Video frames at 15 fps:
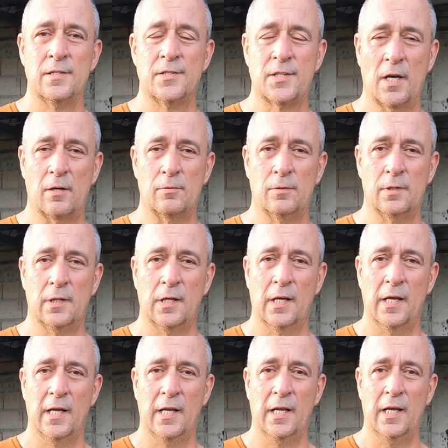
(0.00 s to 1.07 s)
So,
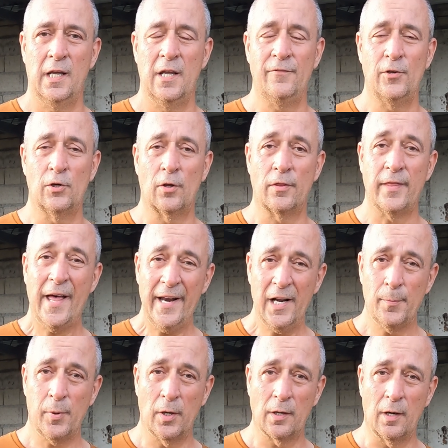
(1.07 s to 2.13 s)
if you look that
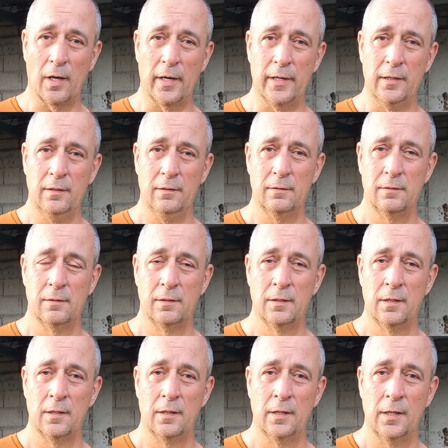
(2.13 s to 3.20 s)
up online,
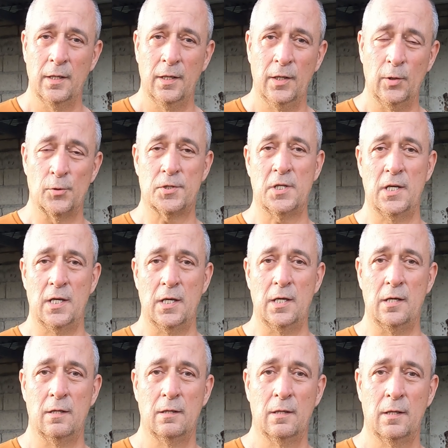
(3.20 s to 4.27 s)
you'll
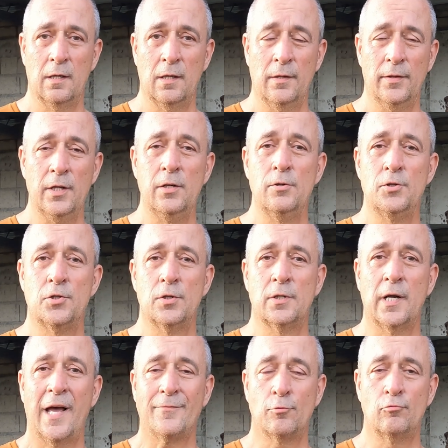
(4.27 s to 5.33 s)
see that you
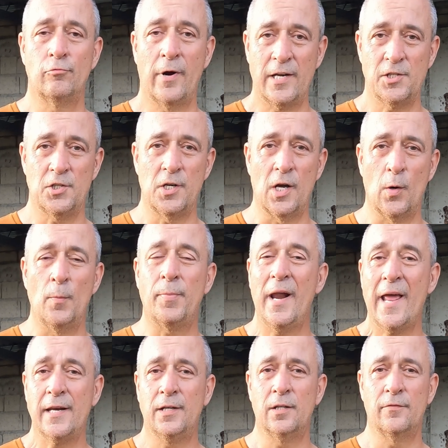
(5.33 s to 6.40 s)
should have a ratio, a
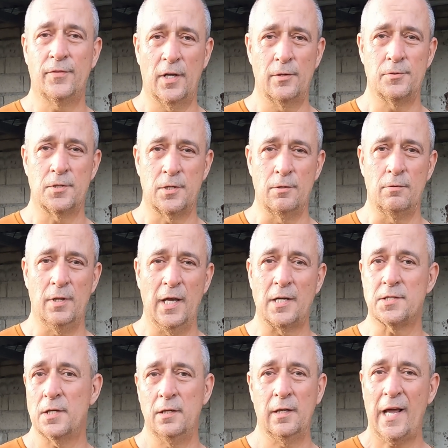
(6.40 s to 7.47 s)
blend of those two
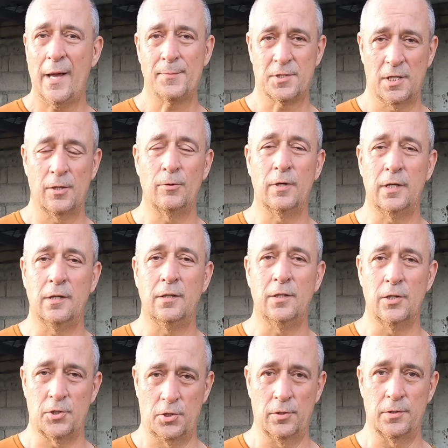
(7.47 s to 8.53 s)
things, and absolutely
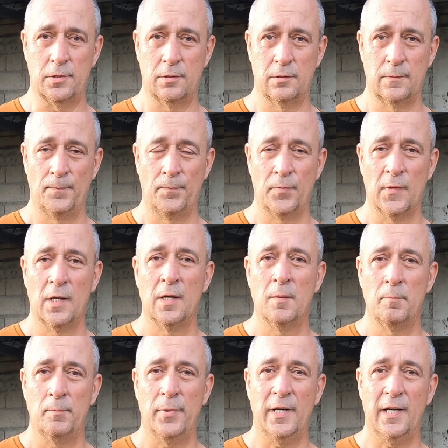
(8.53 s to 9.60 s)
you should.
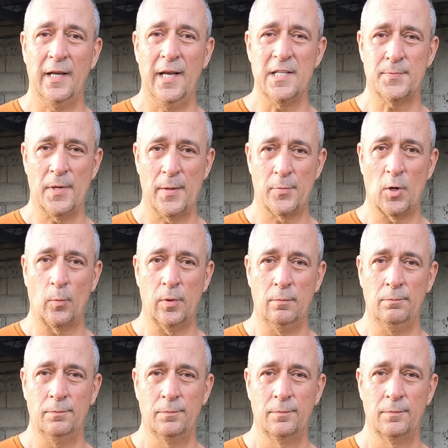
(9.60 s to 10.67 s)
But here's my
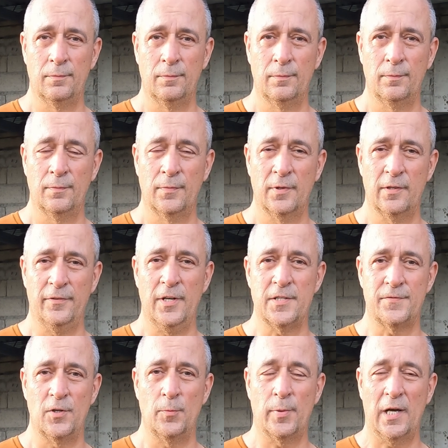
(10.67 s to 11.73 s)
problem. The
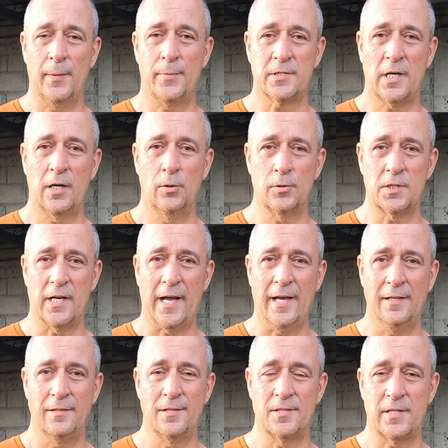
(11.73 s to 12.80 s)
first few papers I looked
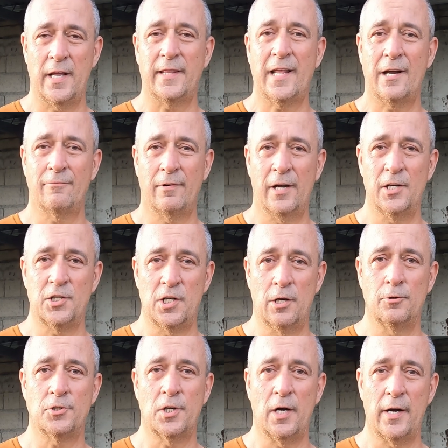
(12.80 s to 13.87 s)
at said that
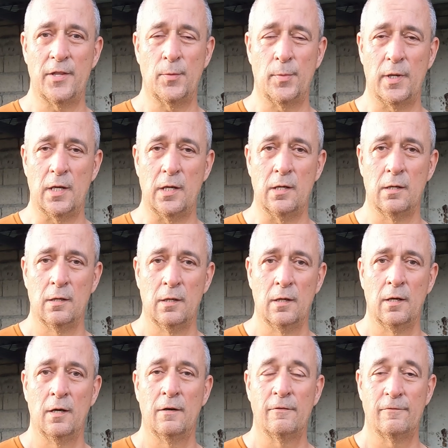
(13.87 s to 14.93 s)
ratio should either be
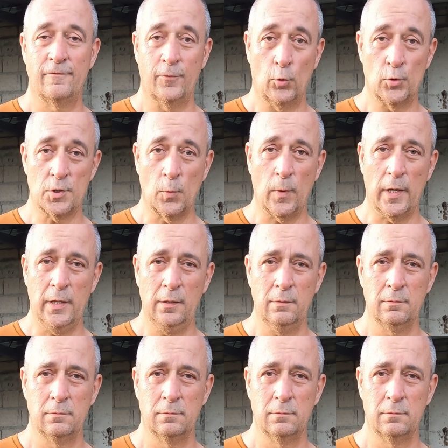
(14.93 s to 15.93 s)
4 to 1,